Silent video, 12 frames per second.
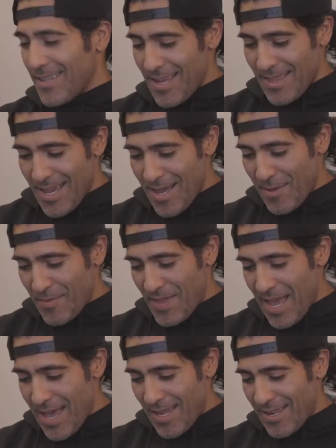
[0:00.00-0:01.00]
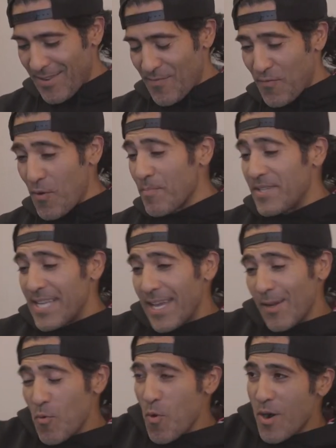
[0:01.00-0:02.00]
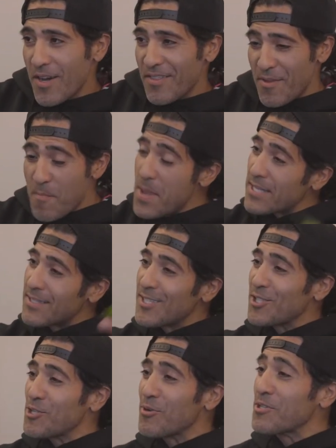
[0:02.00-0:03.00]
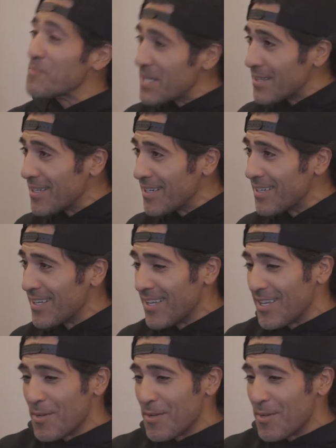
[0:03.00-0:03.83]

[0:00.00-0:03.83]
And that that from day one, the message has always been there,